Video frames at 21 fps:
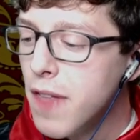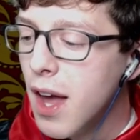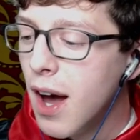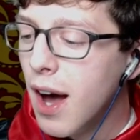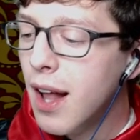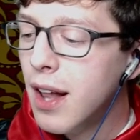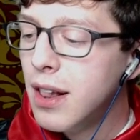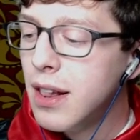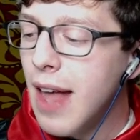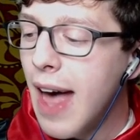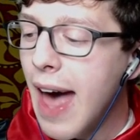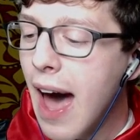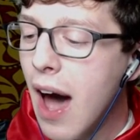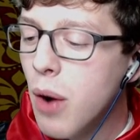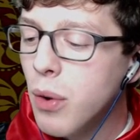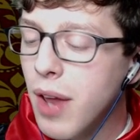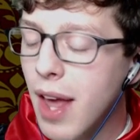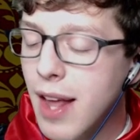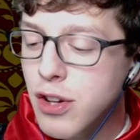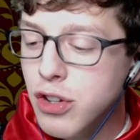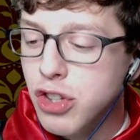a loud
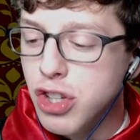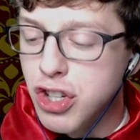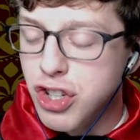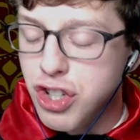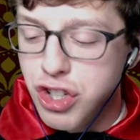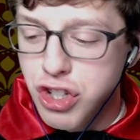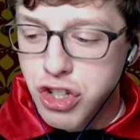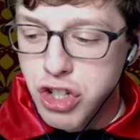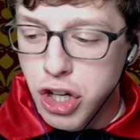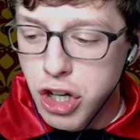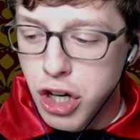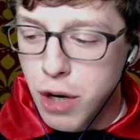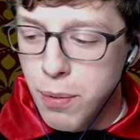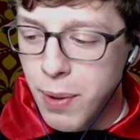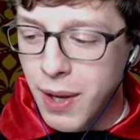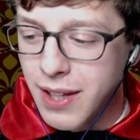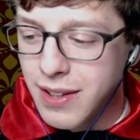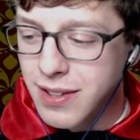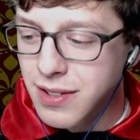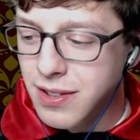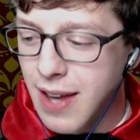and disturbing
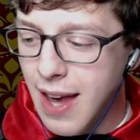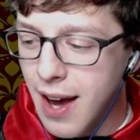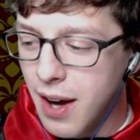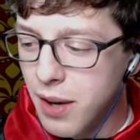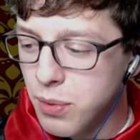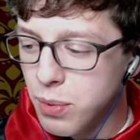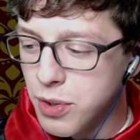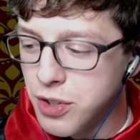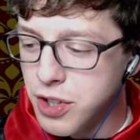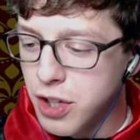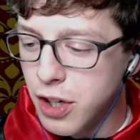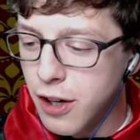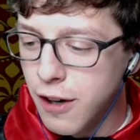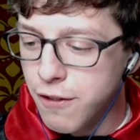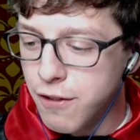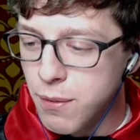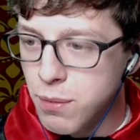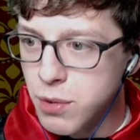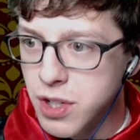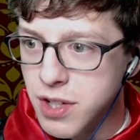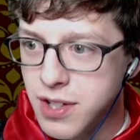sound was heard from
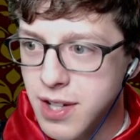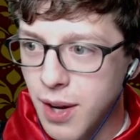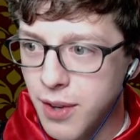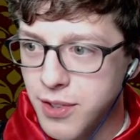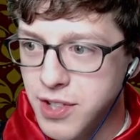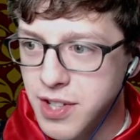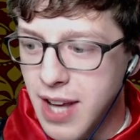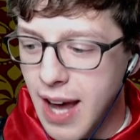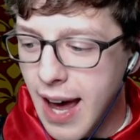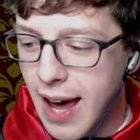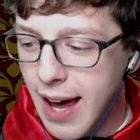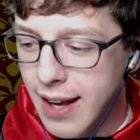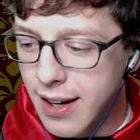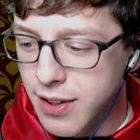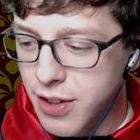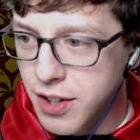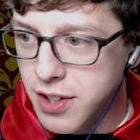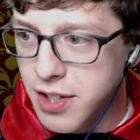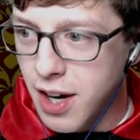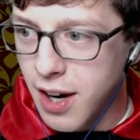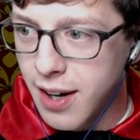just outside the
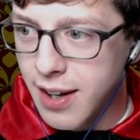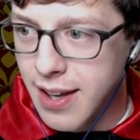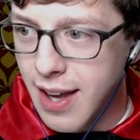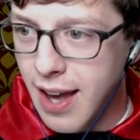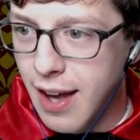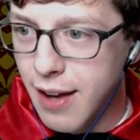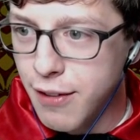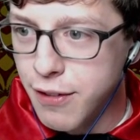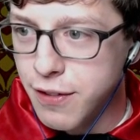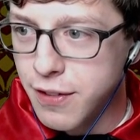Dark Cave.